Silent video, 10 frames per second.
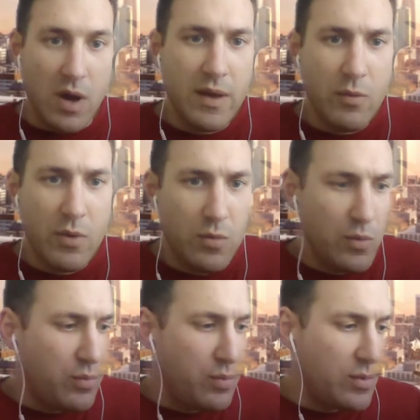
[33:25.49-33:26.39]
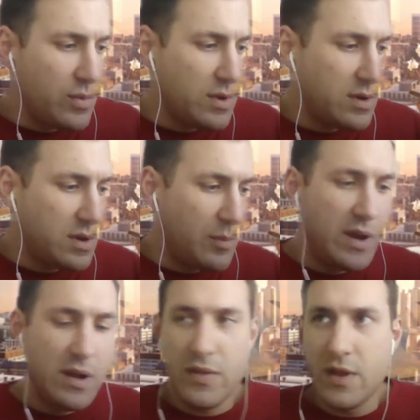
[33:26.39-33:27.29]
I think when he
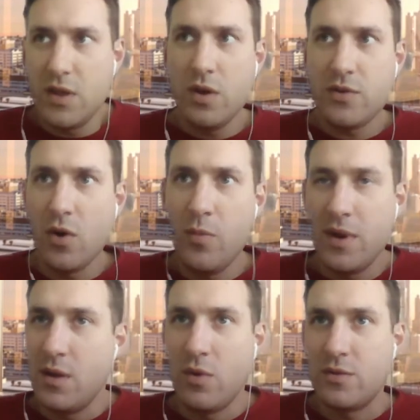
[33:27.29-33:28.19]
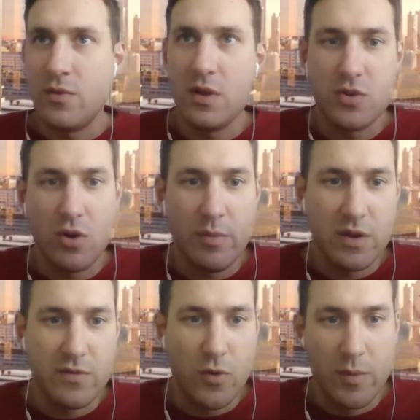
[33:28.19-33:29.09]
competed at that U.S. Open, he wasn't really showing
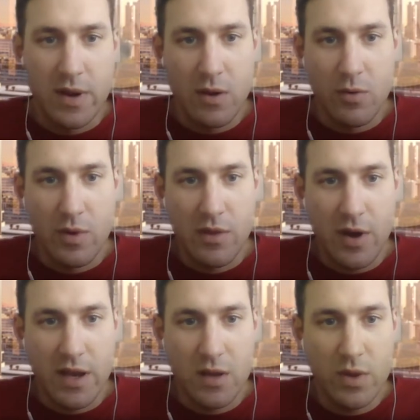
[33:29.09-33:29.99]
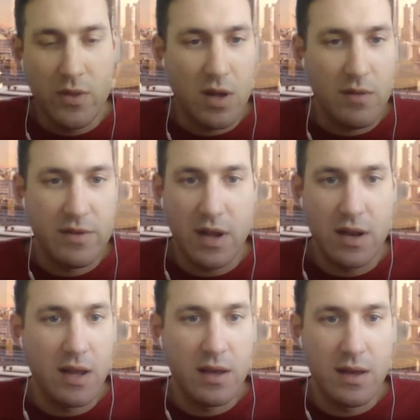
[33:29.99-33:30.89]
much form, and no one really thought he could win. Then all of a sudden,
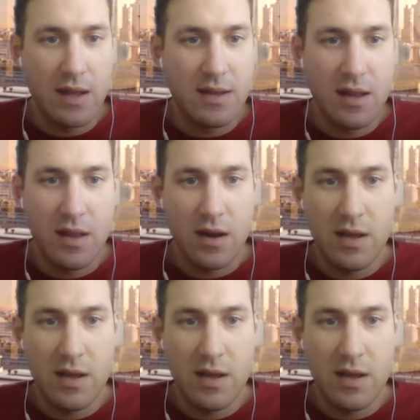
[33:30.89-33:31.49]
he gets in there.